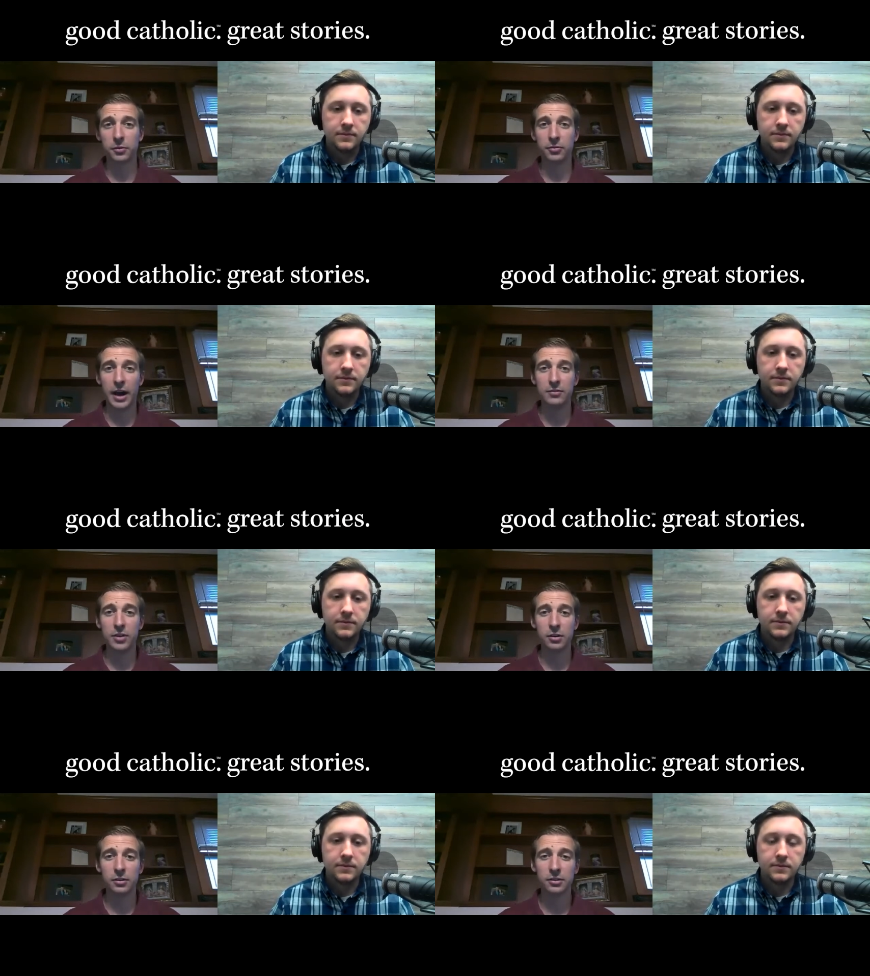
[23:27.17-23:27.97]
Speaker 1: therapist for
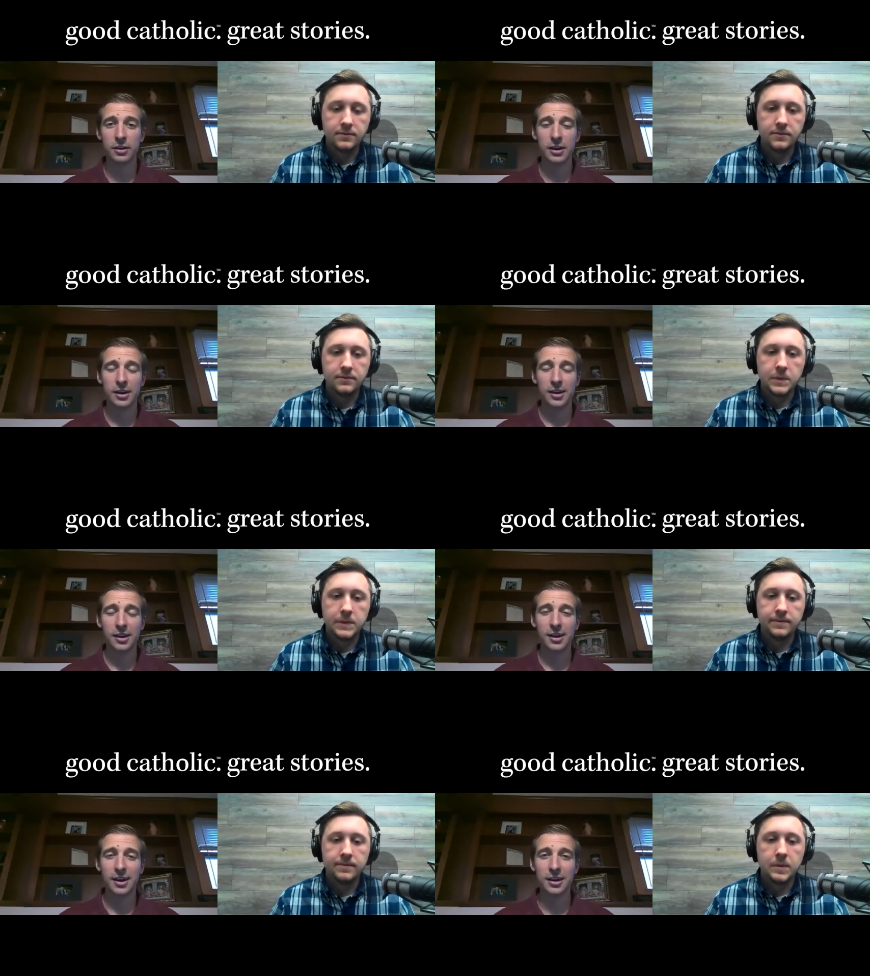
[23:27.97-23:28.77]
five years.
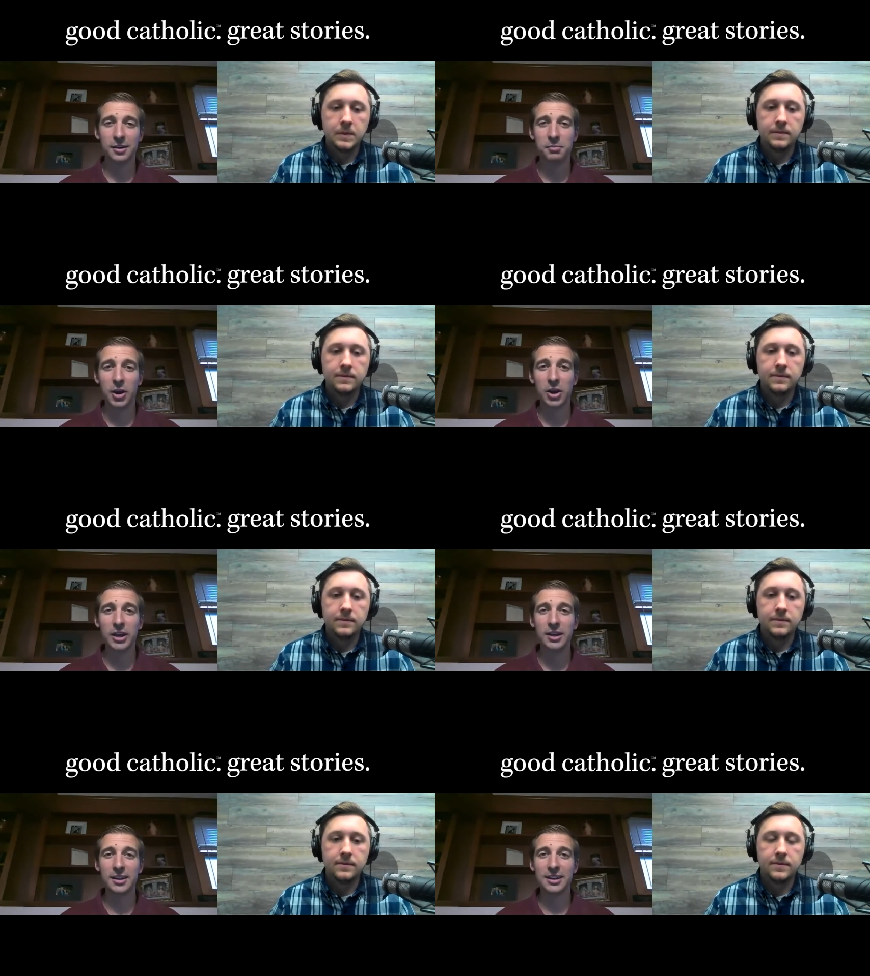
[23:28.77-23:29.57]
I got
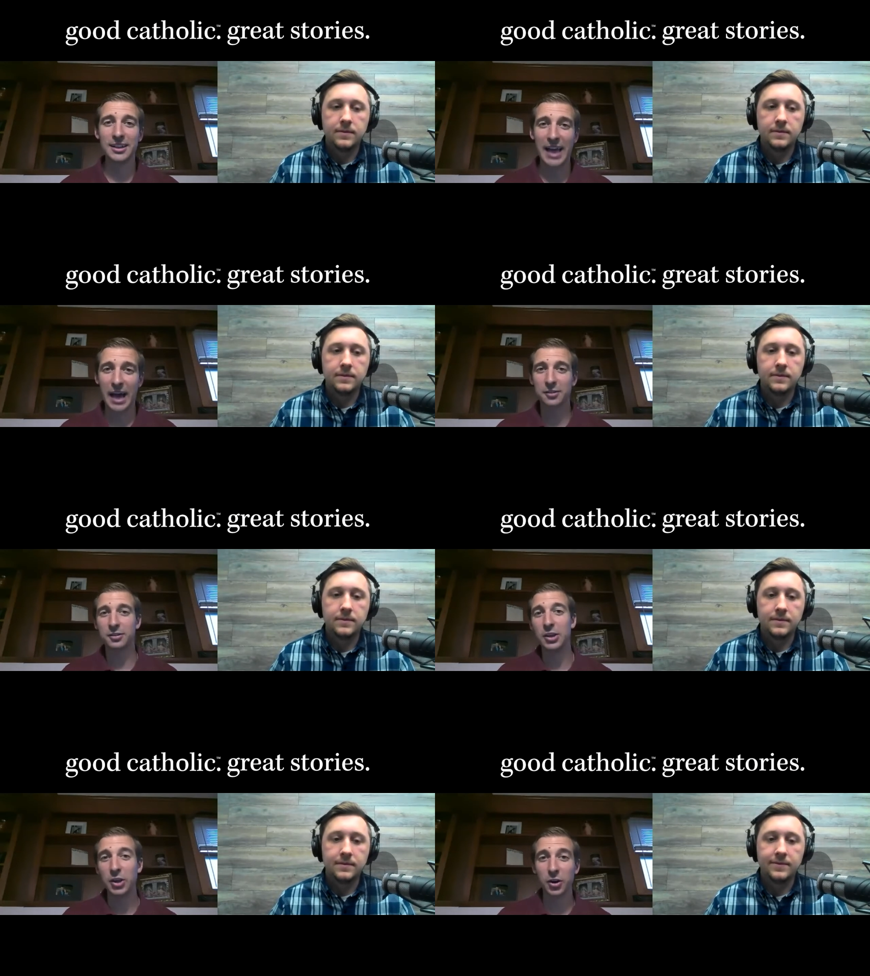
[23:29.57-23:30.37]
married
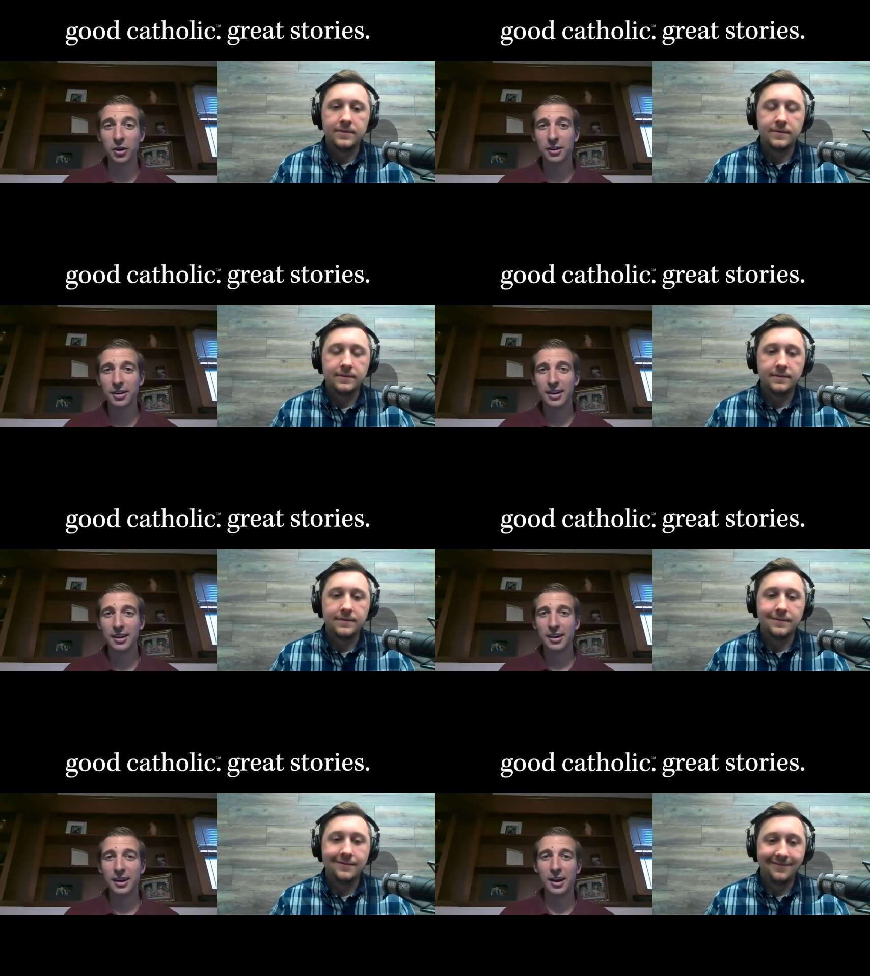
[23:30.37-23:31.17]
last
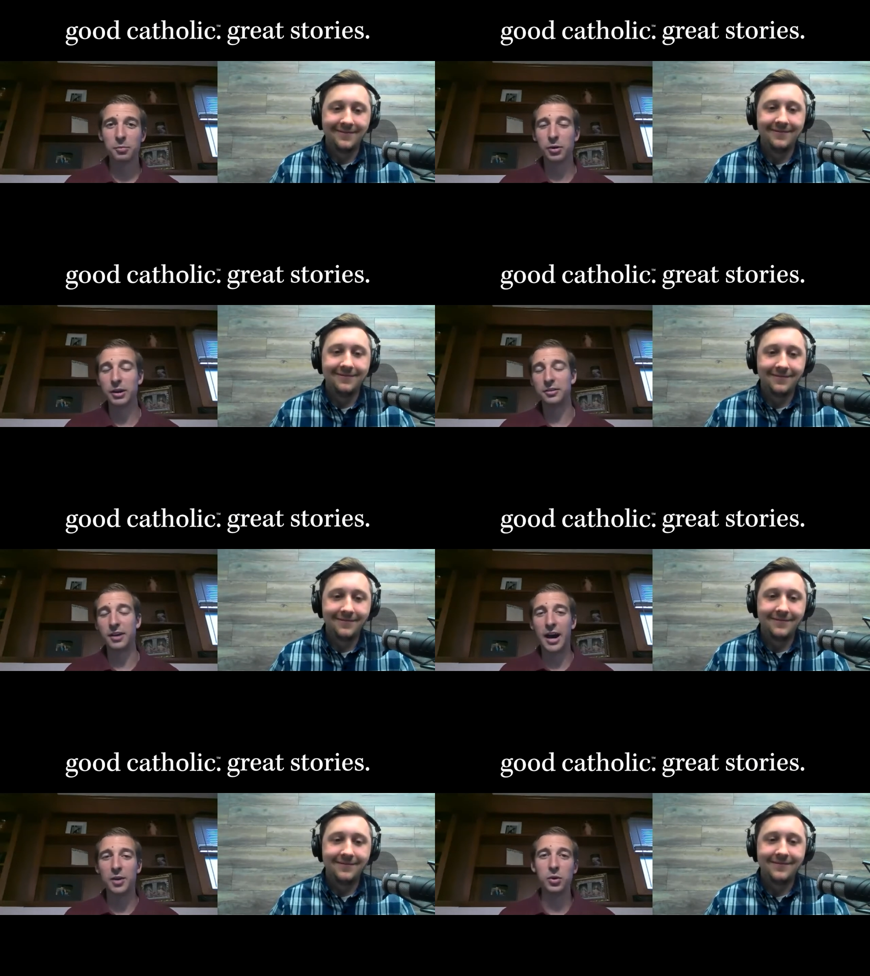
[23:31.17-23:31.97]
year. Uh,
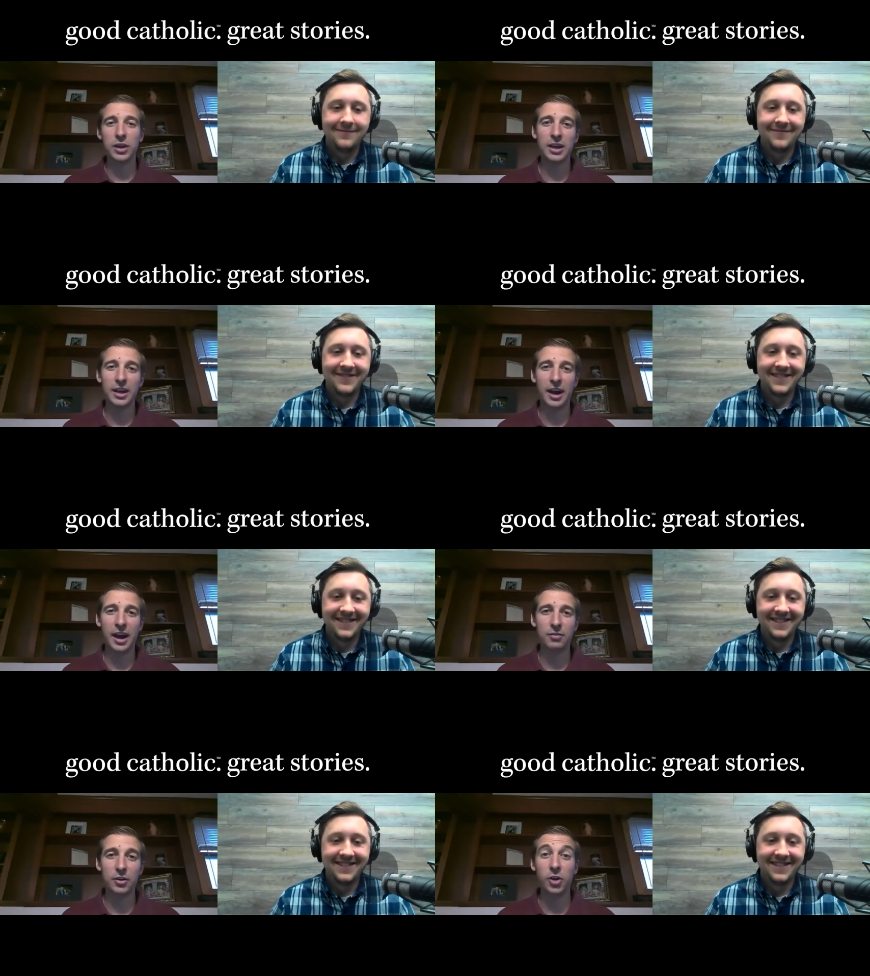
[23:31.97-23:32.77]
praise God, we
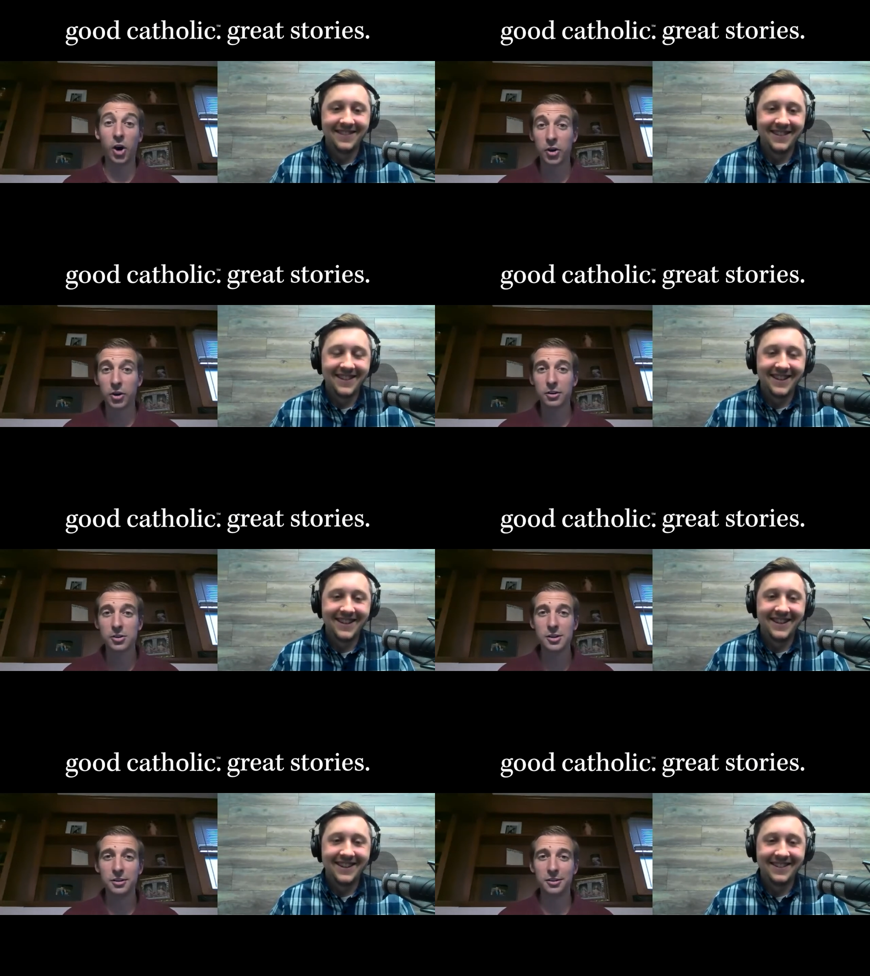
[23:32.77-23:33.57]
have a
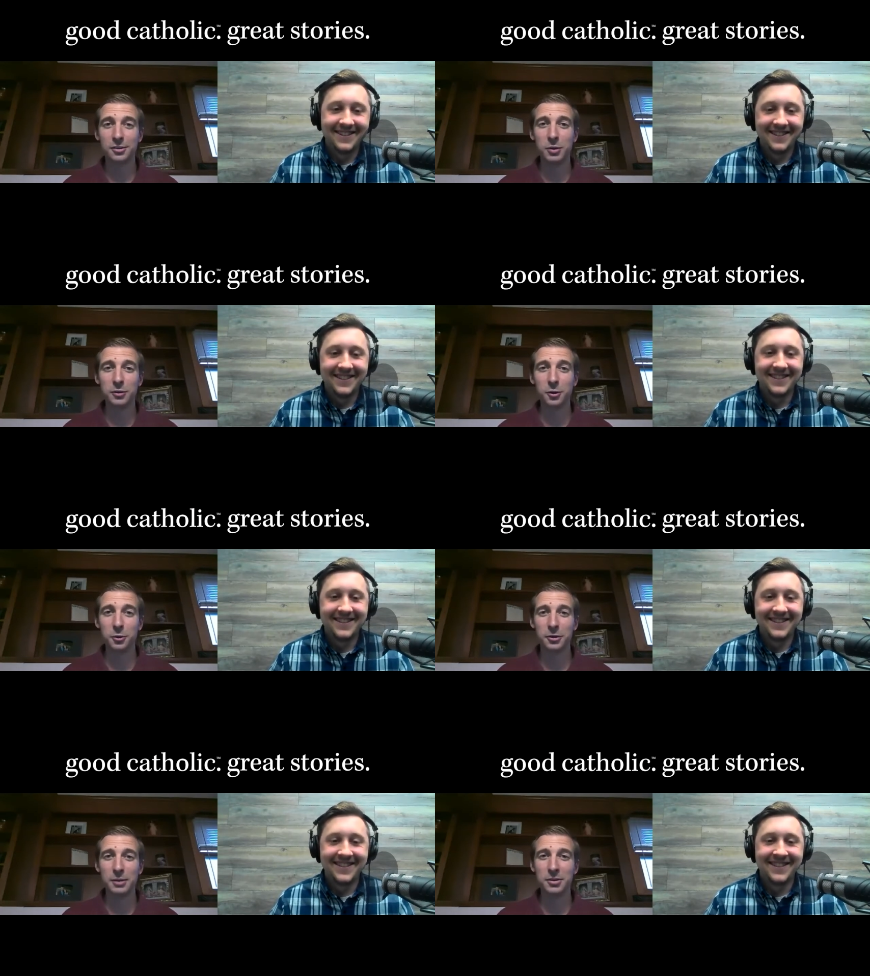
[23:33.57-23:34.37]
daughter. She's six
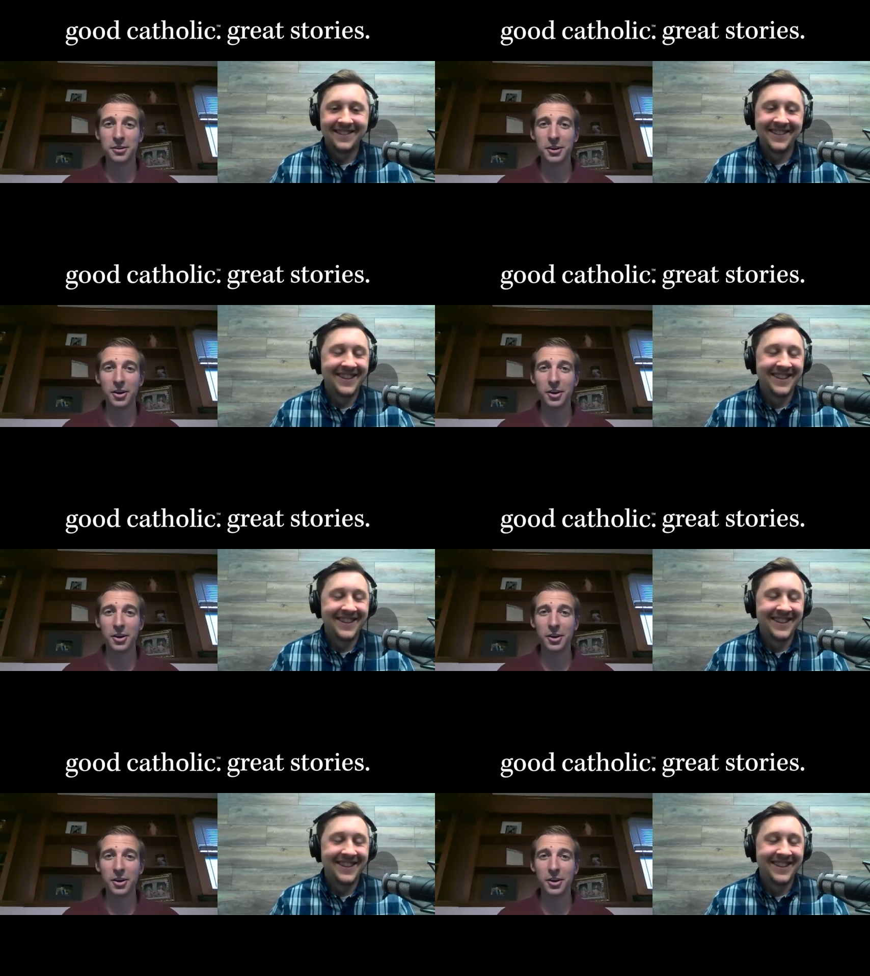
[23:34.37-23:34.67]
weeks old. Her